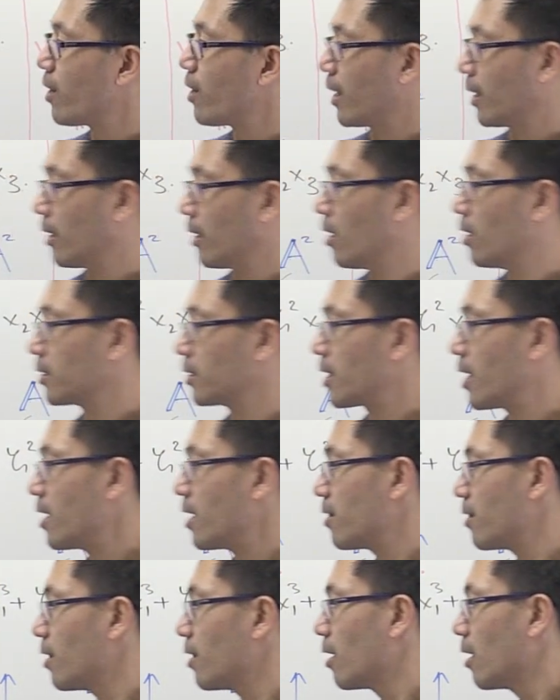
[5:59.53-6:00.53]
ring,
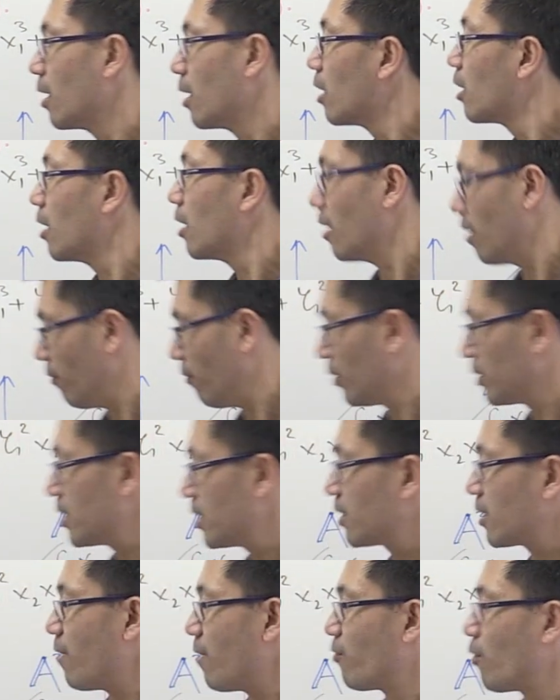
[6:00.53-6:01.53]
okay? If it
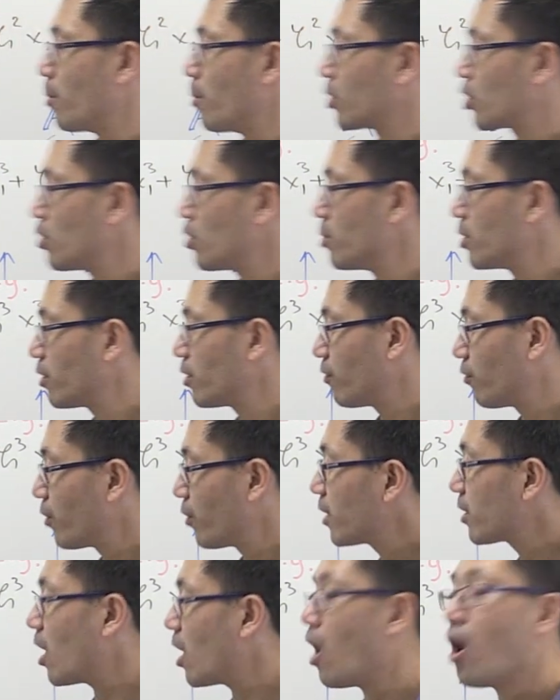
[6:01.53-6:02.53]
did come from a commutative
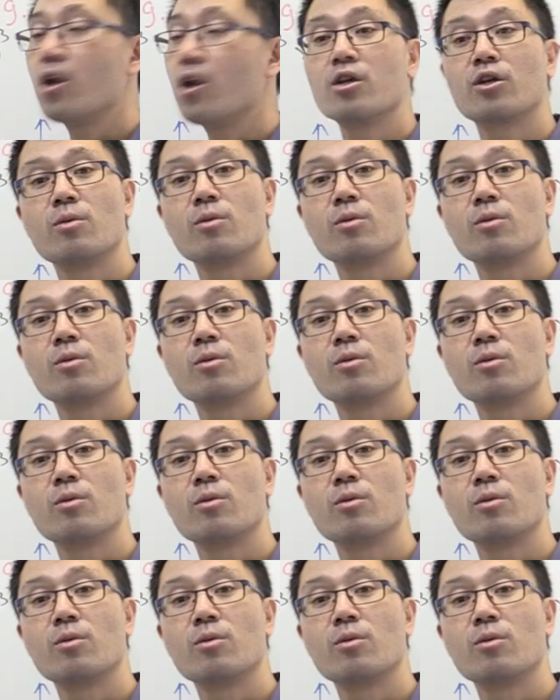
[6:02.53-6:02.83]
ring, the only